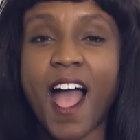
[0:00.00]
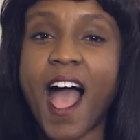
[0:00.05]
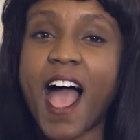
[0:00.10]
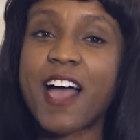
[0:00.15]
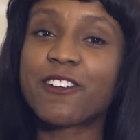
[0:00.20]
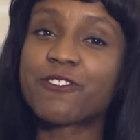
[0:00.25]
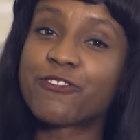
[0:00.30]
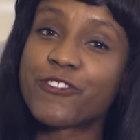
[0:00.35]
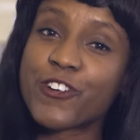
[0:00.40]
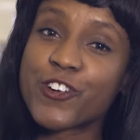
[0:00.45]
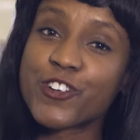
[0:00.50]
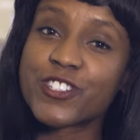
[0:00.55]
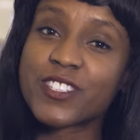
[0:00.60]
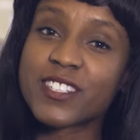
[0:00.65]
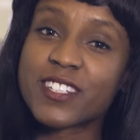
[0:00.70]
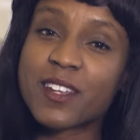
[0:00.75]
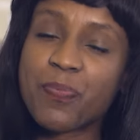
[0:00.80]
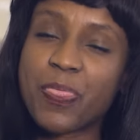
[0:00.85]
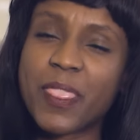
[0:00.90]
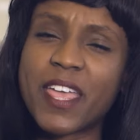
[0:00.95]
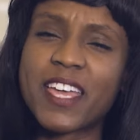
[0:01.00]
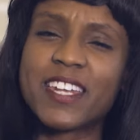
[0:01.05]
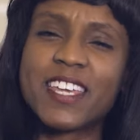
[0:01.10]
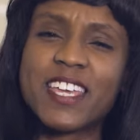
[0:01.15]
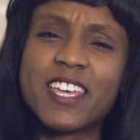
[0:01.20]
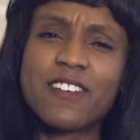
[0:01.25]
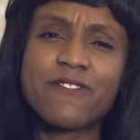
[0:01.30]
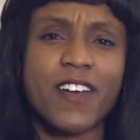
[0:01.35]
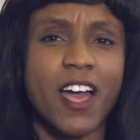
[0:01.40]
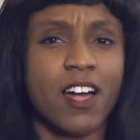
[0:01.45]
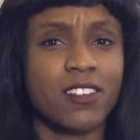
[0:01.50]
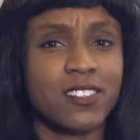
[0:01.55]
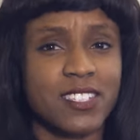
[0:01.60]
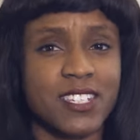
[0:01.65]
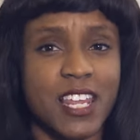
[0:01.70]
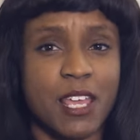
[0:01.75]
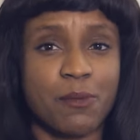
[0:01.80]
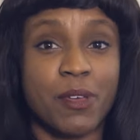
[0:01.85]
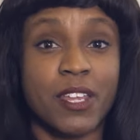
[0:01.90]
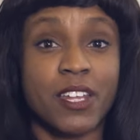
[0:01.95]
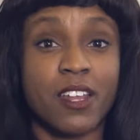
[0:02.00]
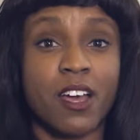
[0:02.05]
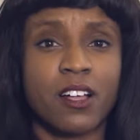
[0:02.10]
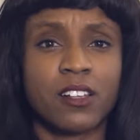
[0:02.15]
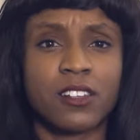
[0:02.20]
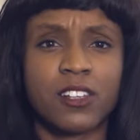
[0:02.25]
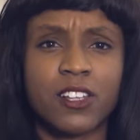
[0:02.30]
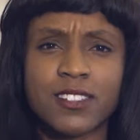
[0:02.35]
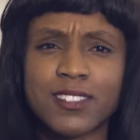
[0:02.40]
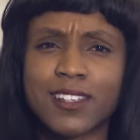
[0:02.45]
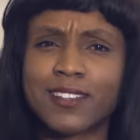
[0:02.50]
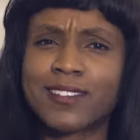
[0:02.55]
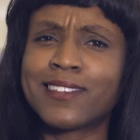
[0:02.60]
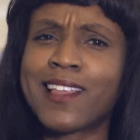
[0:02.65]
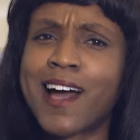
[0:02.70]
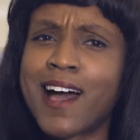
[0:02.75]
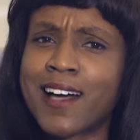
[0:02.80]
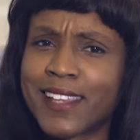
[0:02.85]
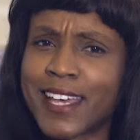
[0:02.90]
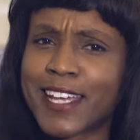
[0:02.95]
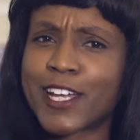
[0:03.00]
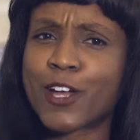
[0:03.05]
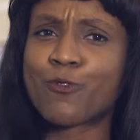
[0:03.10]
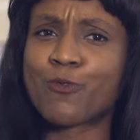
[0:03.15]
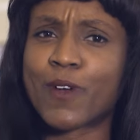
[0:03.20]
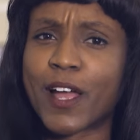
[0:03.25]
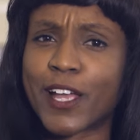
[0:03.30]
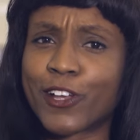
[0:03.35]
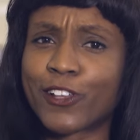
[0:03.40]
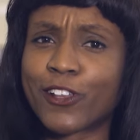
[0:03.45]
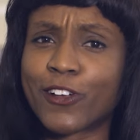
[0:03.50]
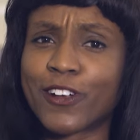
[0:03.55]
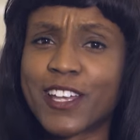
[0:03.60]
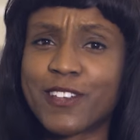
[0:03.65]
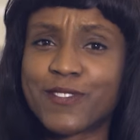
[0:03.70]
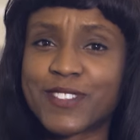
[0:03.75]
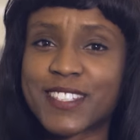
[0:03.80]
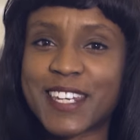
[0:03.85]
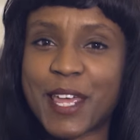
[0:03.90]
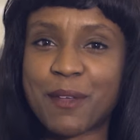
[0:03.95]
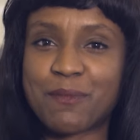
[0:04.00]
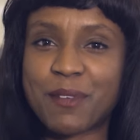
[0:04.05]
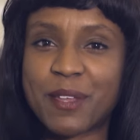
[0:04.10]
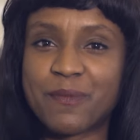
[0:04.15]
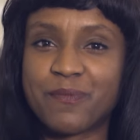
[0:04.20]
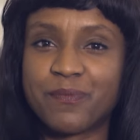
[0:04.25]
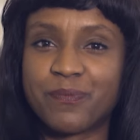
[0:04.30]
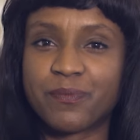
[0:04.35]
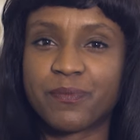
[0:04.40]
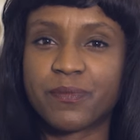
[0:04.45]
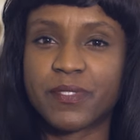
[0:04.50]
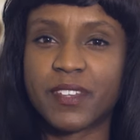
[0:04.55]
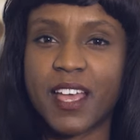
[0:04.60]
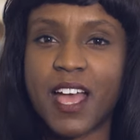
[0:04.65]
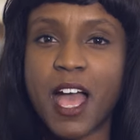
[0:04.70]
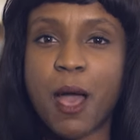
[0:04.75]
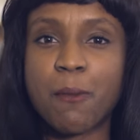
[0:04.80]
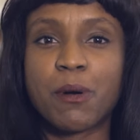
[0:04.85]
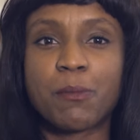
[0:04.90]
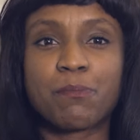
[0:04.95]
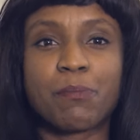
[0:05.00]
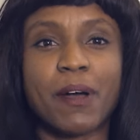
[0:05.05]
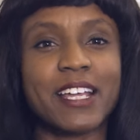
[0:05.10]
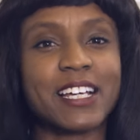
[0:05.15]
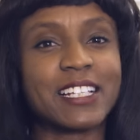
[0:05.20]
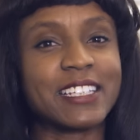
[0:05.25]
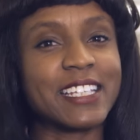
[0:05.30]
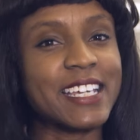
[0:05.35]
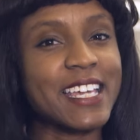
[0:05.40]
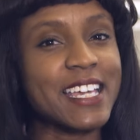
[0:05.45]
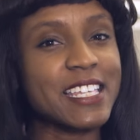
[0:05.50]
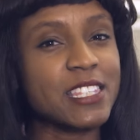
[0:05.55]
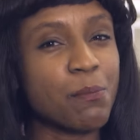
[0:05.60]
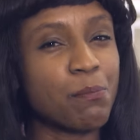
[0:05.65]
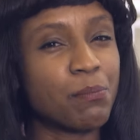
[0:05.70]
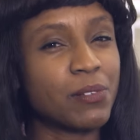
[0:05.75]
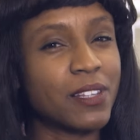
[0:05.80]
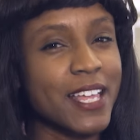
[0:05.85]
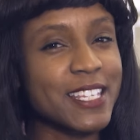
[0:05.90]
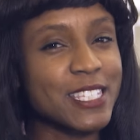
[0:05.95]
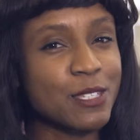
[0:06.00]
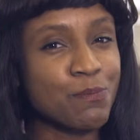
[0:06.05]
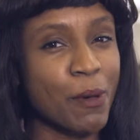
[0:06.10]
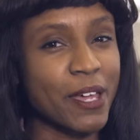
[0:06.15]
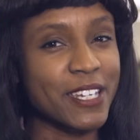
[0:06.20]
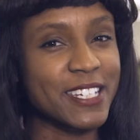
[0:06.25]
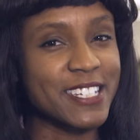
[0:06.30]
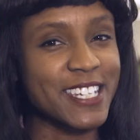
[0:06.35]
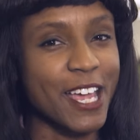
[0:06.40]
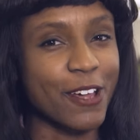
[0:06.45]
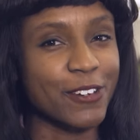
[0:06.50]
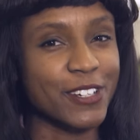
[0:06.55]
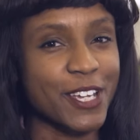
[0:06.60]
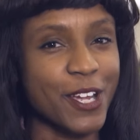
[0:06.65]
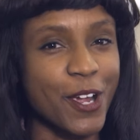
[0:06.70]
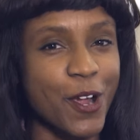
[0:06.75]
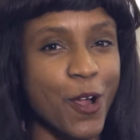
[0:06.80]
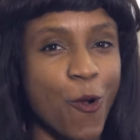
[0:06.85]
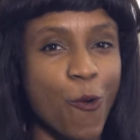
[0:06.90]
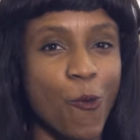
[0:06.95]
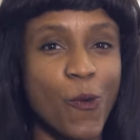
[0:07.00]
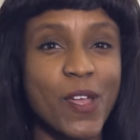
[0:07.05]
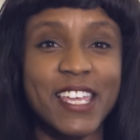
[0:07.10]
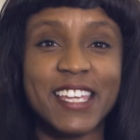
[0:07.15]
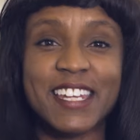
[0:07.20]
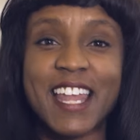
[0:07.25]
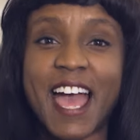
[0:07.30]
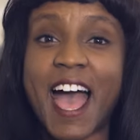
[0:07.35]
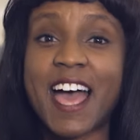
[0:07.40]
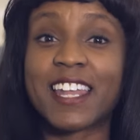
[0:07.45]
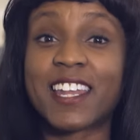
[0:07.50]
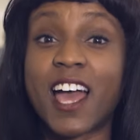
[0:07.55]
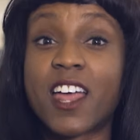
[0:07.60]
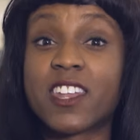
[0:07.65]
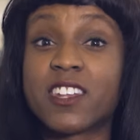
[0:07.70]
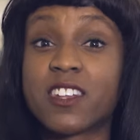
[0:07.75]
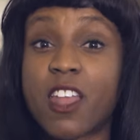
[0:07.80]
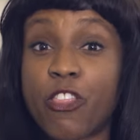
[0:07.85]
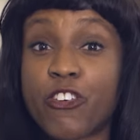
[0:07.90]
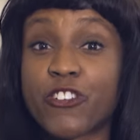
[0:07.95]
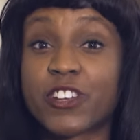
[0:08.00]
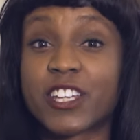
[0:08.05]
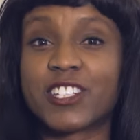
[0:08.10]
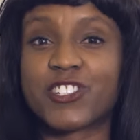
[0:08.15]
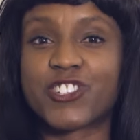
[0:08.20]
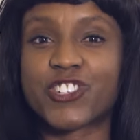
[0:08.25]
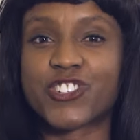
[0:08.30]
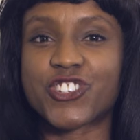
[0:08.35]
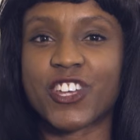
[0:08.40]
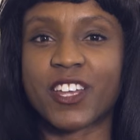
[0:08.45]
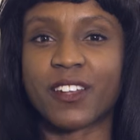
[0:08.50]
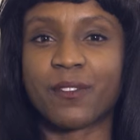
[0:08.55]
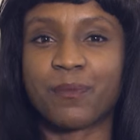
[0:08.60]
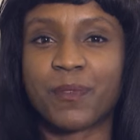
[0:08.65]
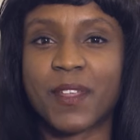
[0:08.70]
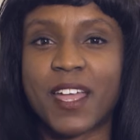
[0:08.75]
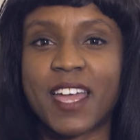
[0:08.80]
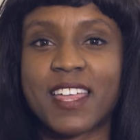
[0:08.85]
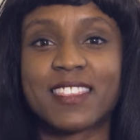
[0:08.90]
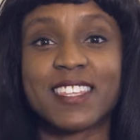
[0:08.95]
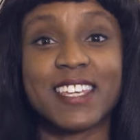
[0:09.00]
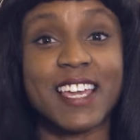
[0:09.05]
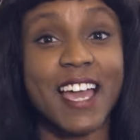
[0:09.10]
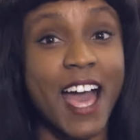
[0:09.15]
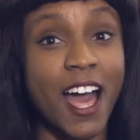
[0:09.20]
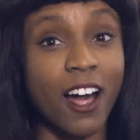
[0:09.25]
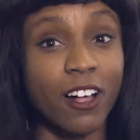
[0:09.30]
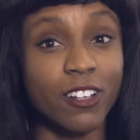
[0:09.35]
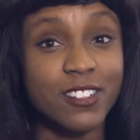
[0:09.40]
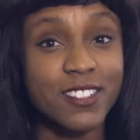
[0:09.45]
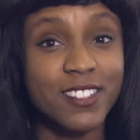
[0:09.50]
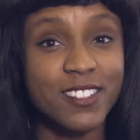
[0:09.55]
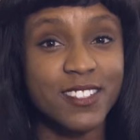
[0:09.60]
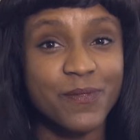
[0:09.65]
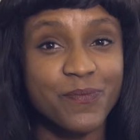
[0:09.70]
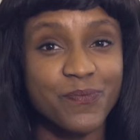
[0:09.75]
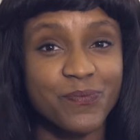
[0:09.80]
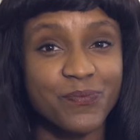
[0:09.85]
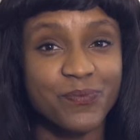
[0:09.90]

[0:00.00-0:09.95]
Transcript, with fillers: At first, an if else statement looks a lot like a regular if statement. But by clicking the plus button down here, we can add another condition, the else.